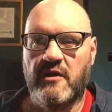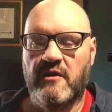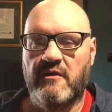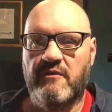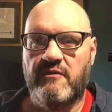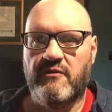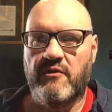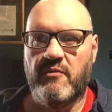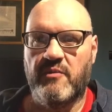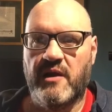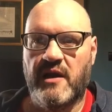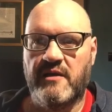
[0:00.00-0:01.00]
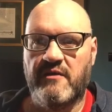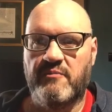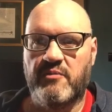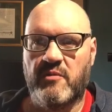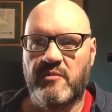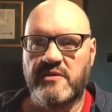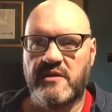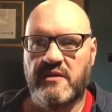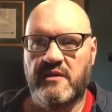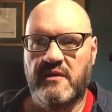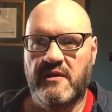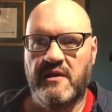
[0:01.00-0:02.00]
from the land of promise. And
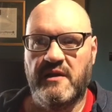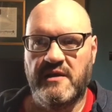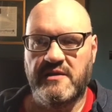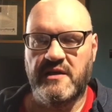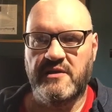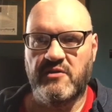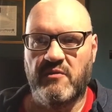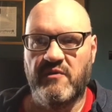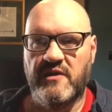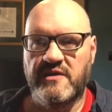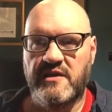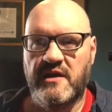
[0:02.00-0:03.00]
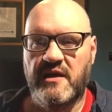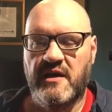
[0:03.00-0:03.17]
th these things obviously